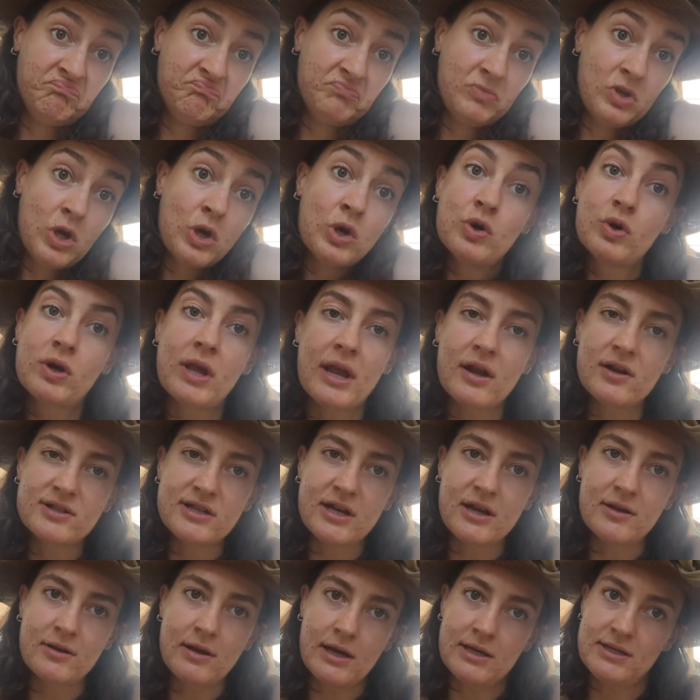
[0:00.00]
who cares how
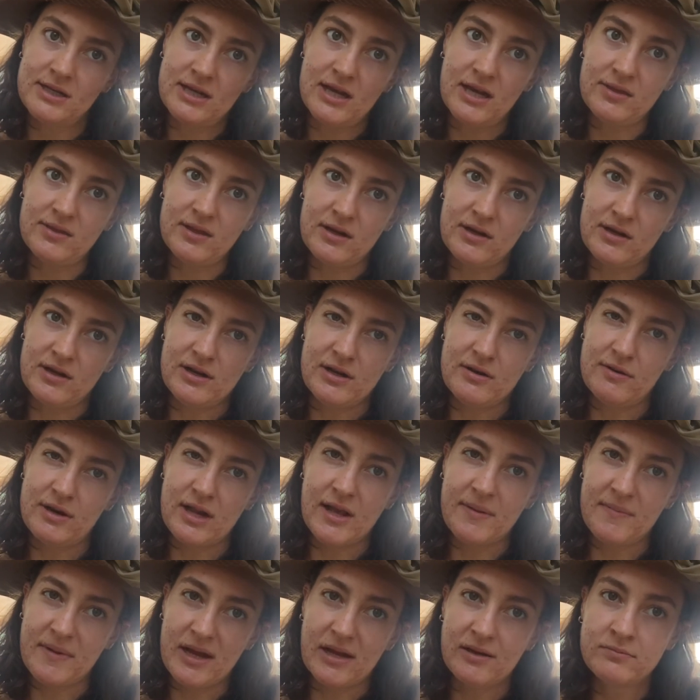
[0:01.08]
you had to get there, you know what I
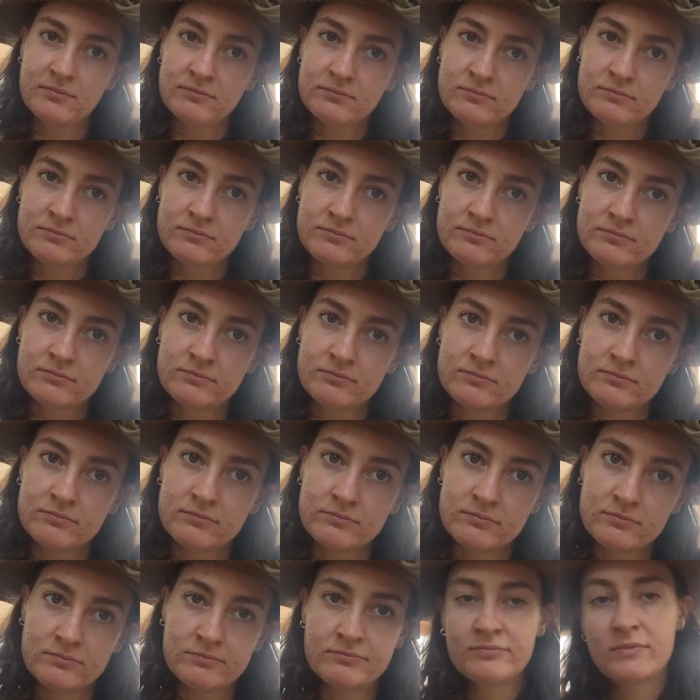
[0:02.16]
mean?
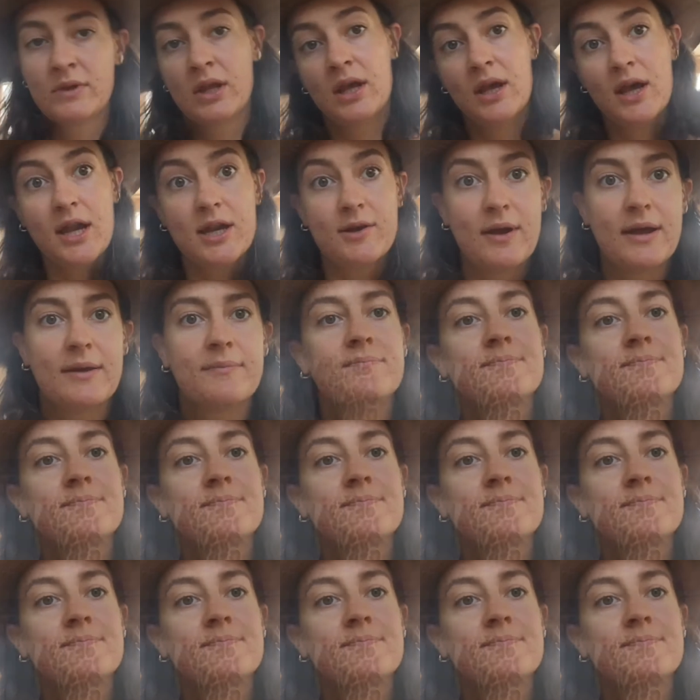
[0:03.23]
Anyway,